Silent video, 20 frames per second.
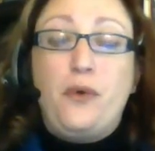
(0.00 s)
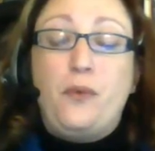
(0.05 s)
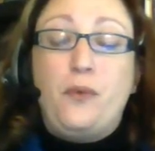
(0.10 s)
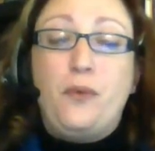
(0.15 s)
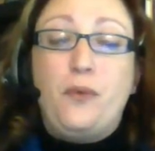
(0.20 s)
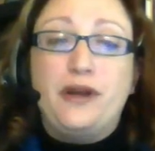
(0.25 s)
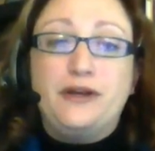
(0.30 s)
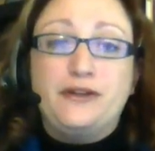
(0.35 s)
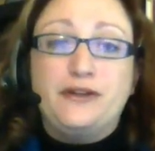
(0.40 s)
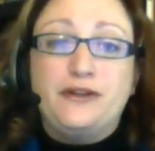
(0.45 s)

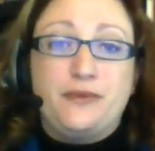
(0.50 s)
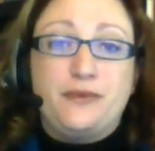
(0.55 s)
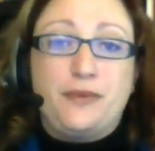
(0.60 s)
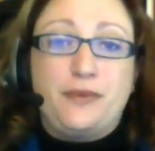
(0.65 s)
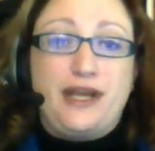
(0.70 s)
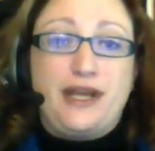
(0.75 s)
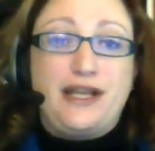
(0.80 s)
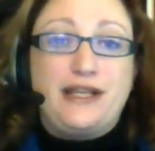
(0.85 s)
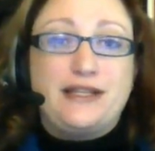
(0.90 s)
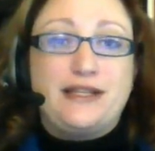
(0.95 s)
what are some
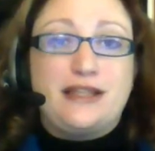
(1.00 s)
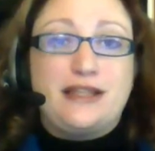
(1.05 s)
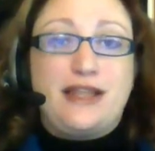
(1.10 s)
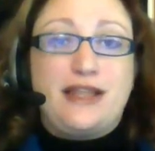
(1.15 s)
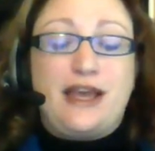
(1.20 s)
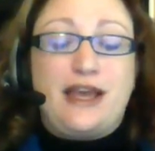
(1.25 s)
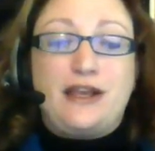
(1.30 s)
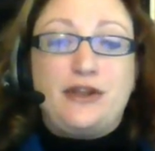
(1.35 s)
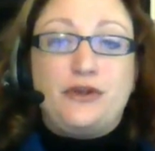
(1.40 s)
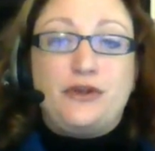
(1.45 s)
ways
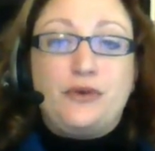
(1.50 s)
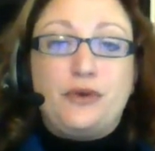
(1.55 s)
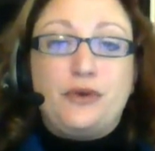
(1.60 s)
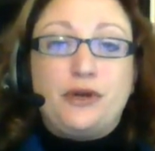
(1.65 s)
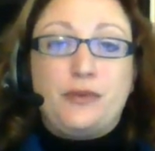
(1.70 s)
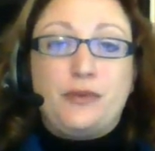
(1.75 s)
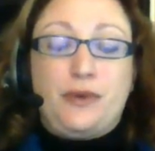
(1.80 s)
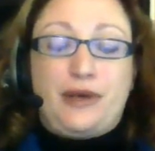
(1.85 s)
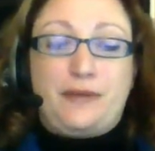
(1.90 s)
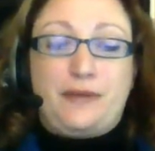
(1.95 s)
that
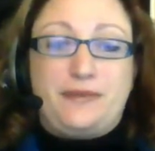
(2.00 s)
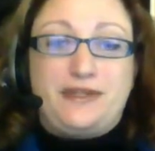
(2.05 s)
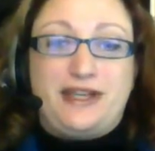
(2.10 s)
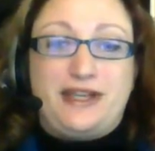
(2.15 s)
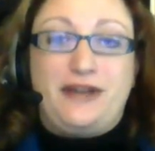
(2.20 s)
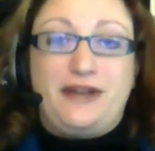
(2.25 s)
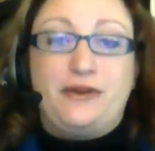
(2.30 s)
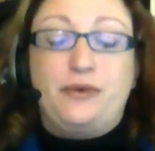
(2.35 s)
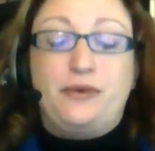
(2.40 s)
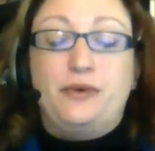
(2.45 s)
your
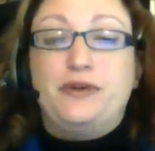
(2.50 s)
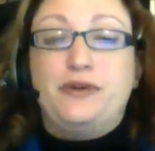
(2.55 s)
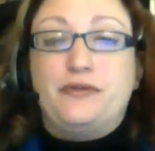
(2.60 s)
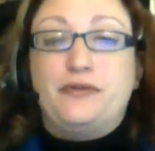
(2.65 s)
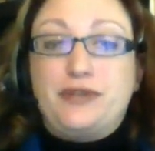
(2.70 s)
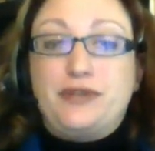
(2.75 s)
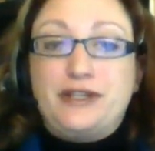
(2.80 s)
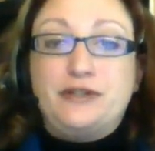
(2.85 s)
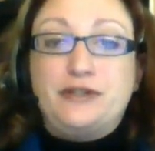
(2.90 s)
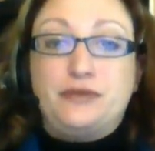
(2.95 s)
website or
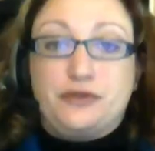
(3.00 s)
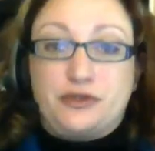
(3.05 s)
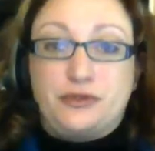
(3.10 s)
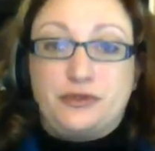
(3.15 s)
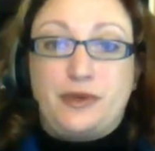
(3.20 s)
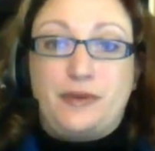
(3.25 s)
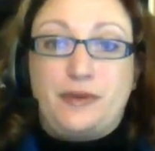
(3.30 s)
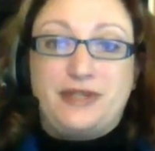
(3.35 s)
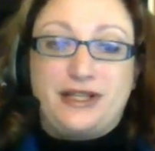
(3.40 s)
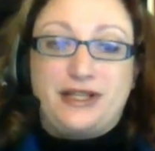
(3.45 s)
a resource
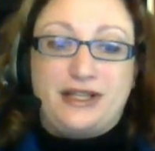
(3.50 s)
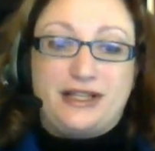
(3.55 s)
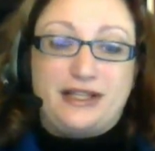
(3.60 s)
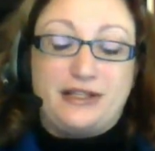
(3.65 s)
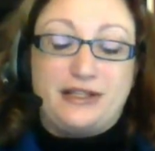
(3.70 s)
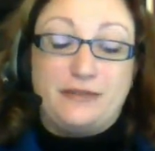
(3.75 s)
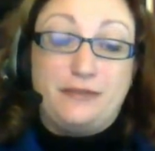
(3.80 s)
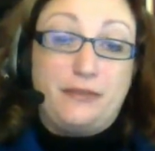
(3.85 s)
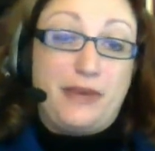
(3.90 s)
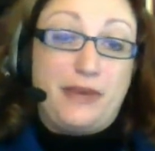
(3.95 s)
website like
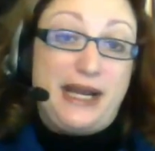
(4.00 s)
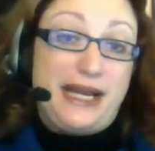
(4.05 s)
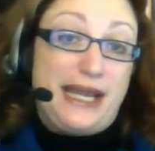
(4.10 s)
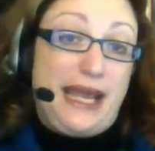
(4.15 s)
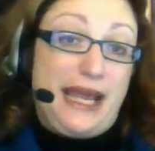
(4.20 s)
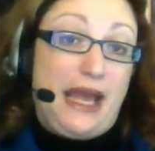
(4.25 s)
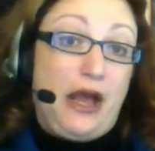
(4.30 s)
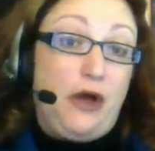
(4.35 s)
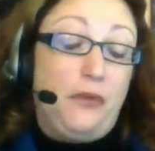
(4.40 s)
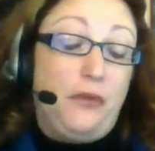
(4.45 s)
this might
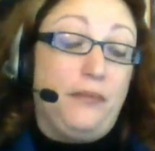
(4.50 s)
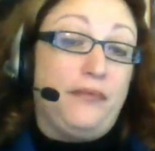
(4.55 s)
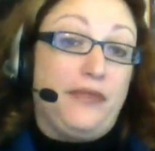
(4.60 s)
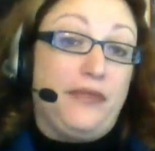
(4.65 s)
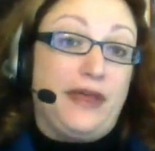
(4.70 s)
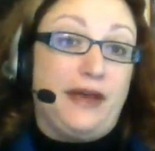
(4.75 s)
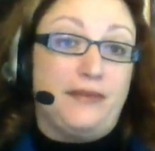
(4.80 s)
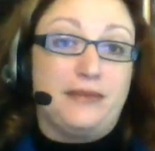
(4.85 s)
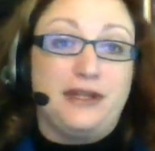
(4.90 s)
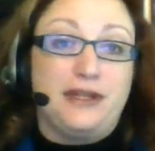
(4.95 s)
help
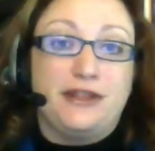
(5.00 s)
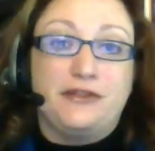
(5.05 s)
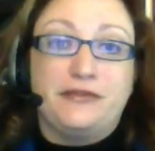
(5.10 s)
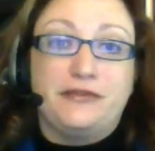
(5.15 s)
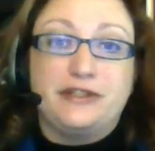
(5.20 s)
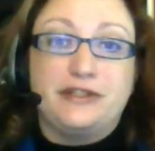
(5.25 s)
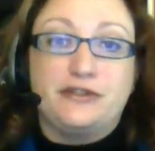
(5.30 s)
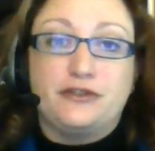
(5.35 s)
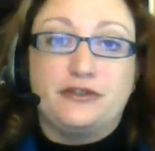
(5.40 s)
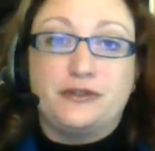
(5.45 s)
them in the
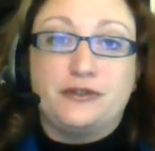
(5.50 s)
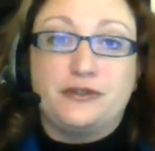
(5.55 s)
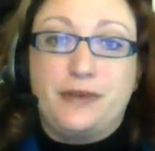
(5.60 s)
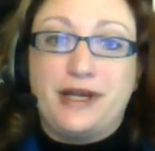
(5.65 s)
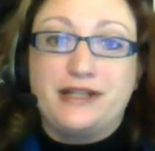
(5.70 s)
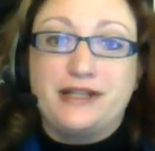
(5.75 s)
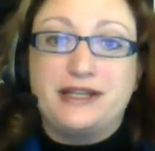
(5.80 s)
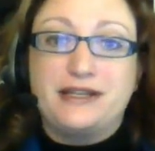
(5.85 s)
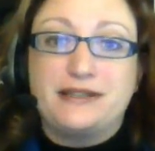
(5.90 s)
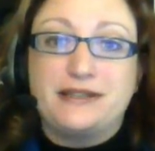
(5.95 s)
research
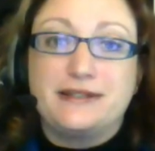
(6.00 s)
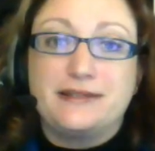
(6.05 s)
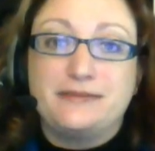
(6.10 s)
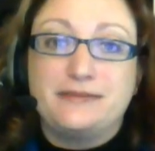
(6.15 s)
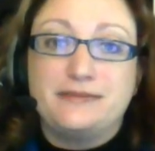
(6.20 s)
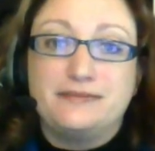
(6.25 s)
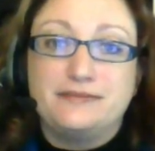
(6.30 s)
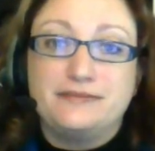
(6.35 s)
process?